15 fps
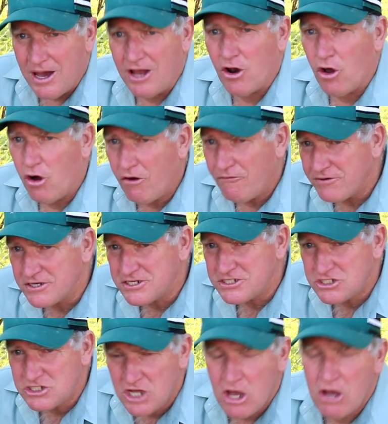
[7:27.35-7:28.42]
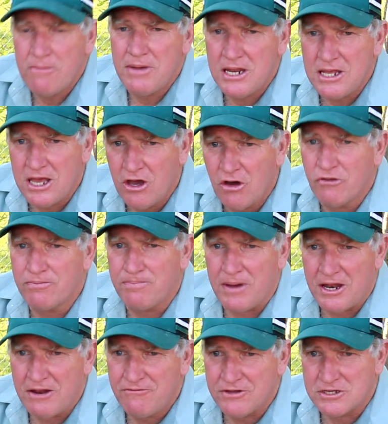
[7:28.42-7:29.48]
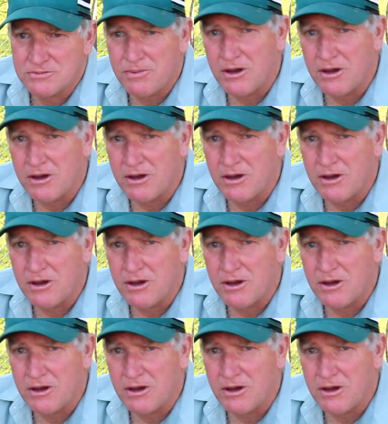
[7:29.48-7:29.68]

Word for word: and offer so many health benefits